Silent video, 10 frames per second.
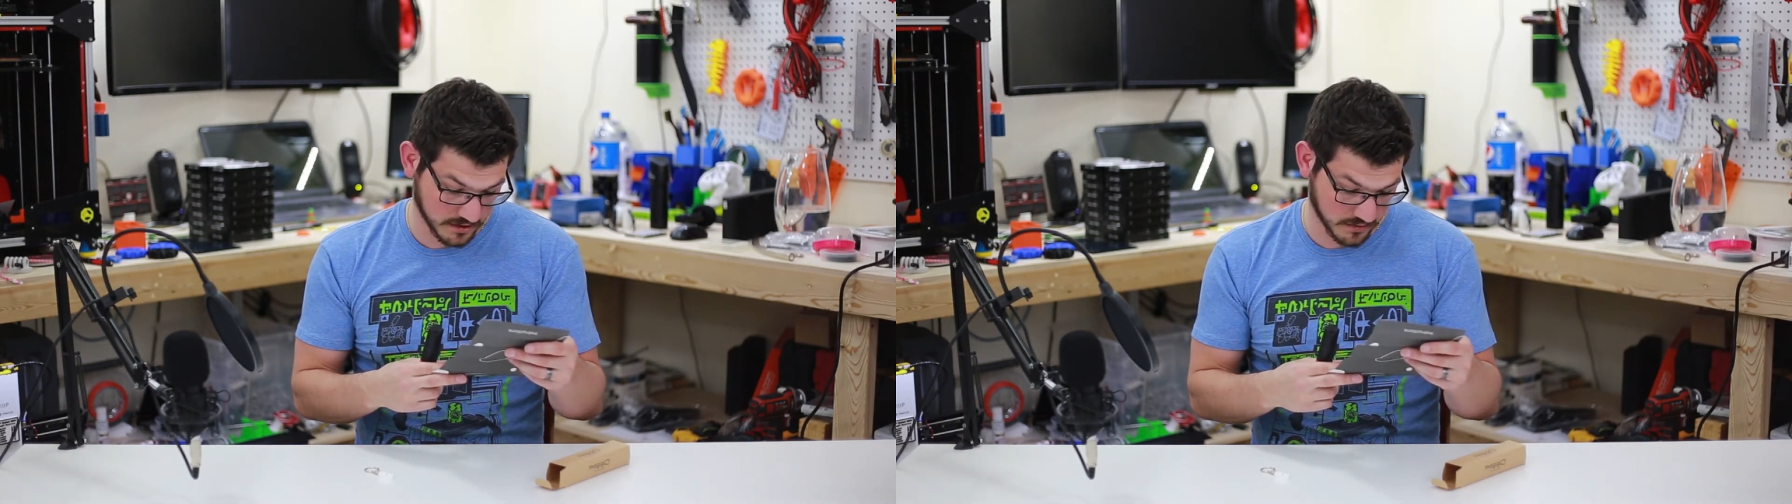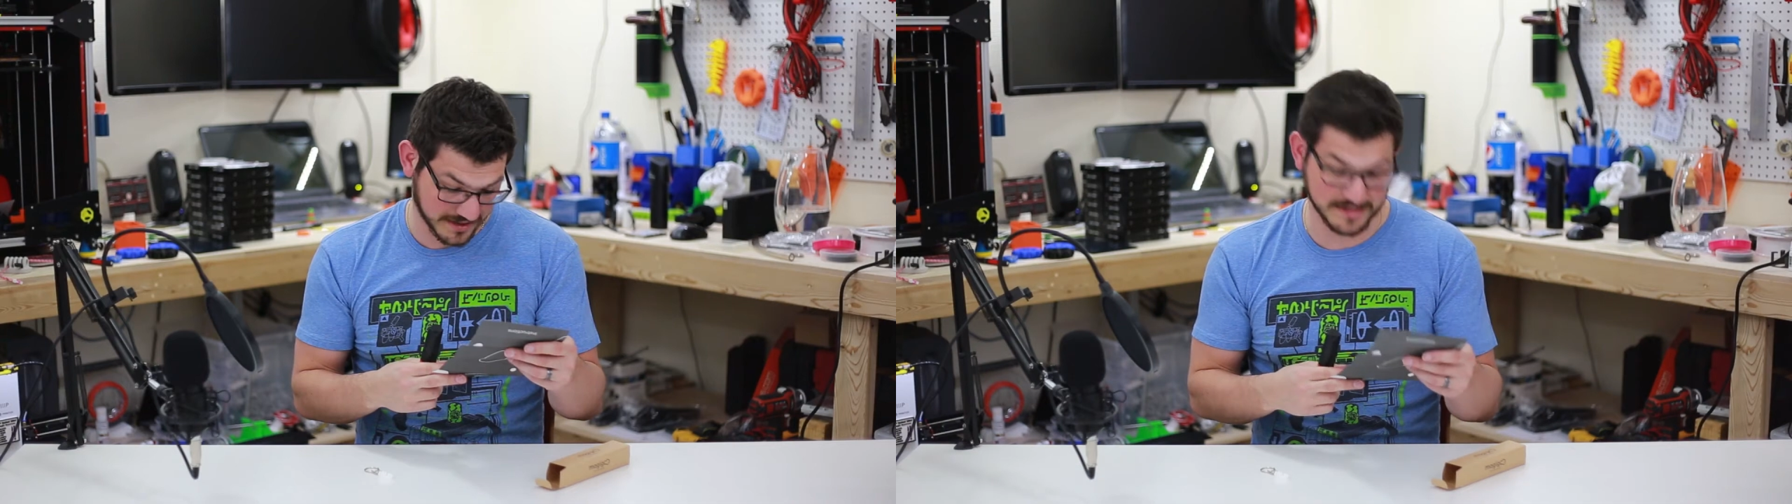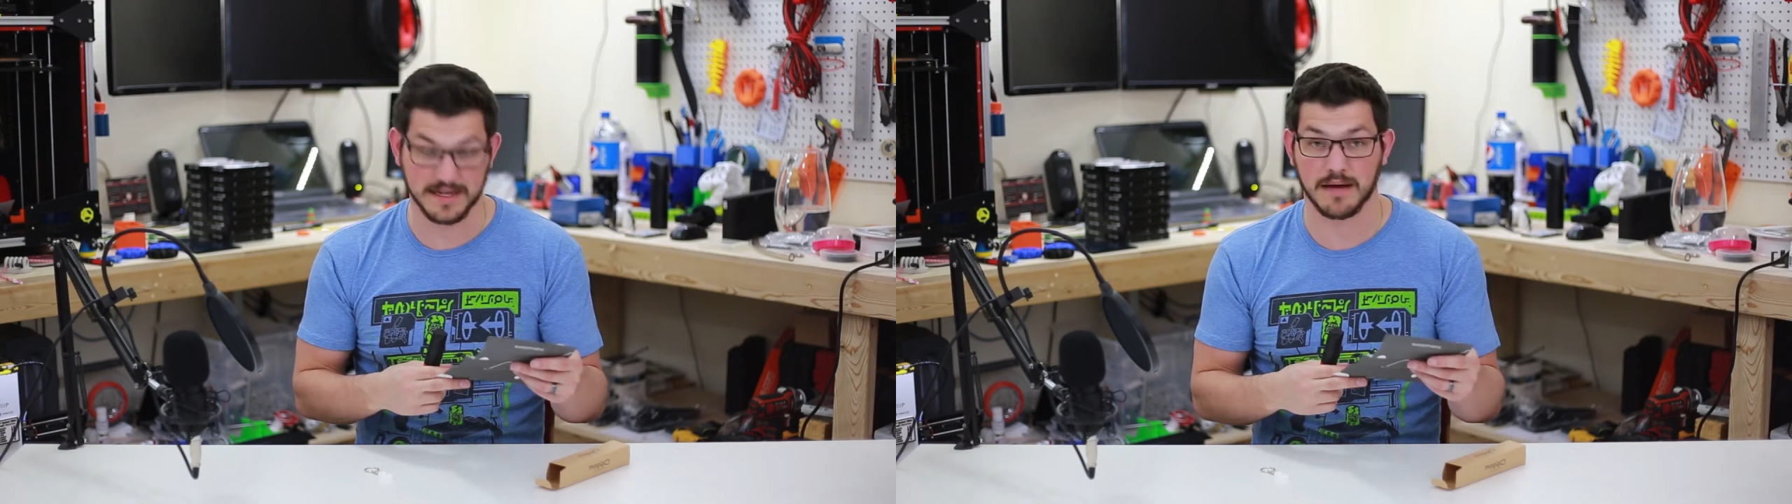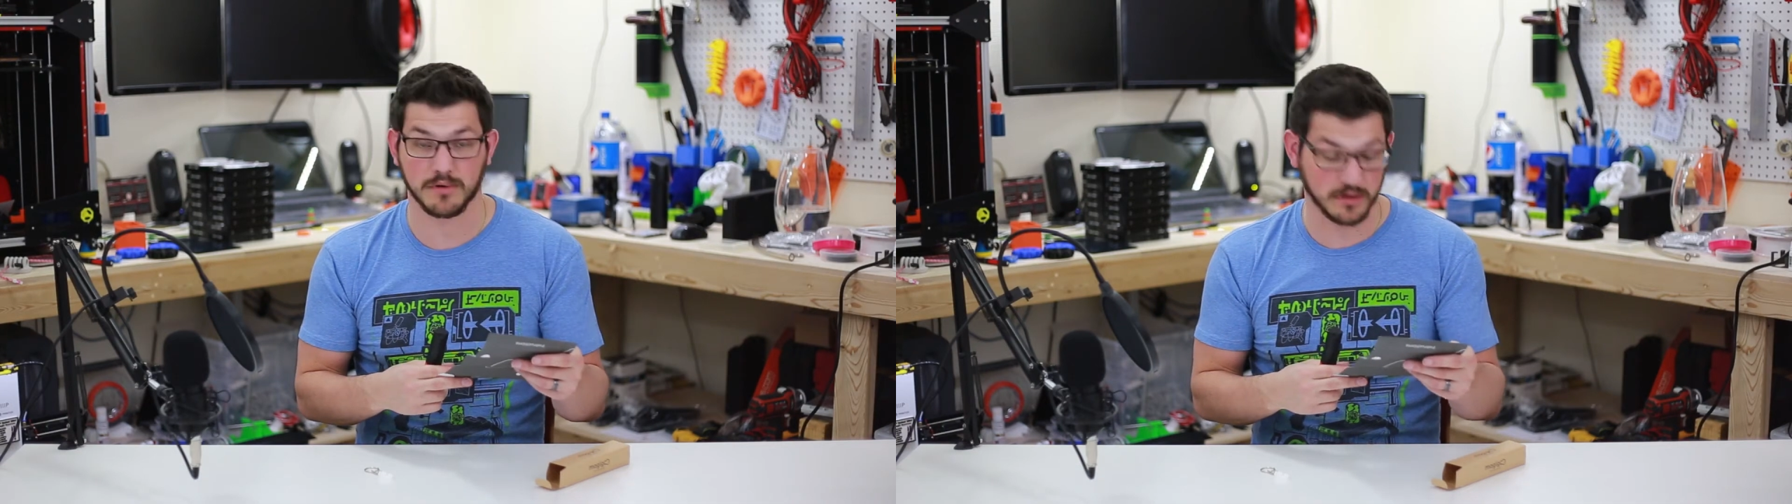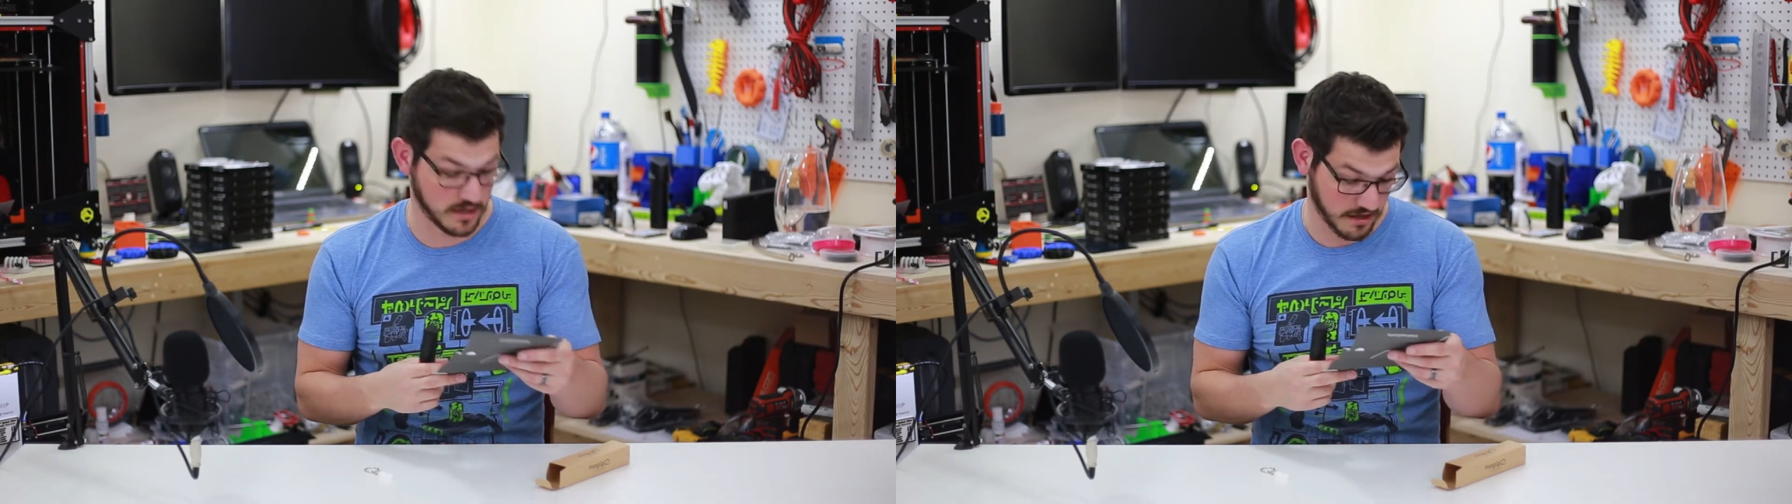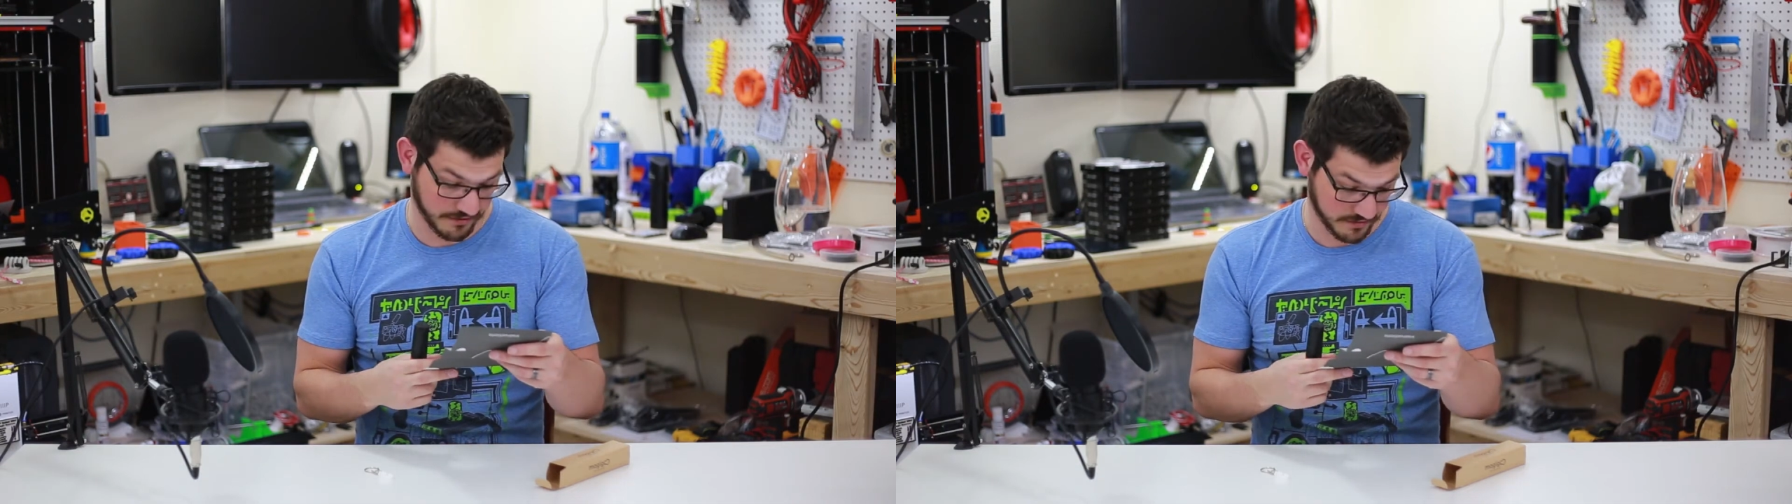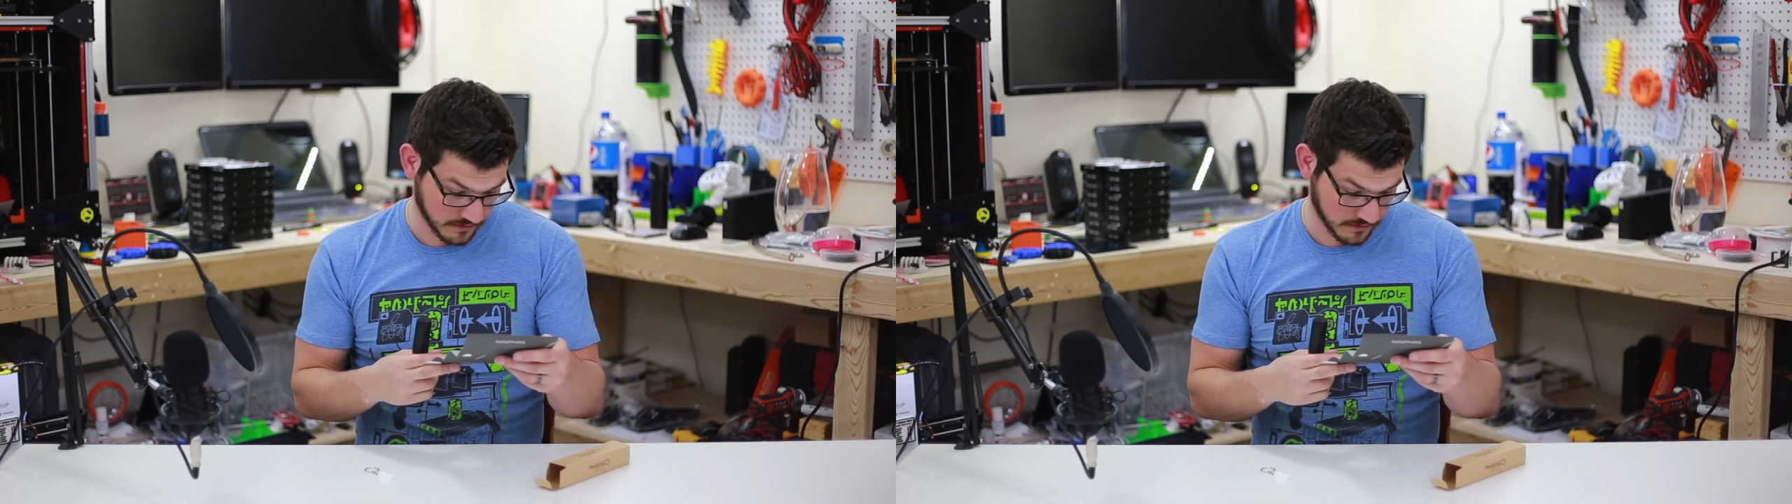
it with a damp cloth.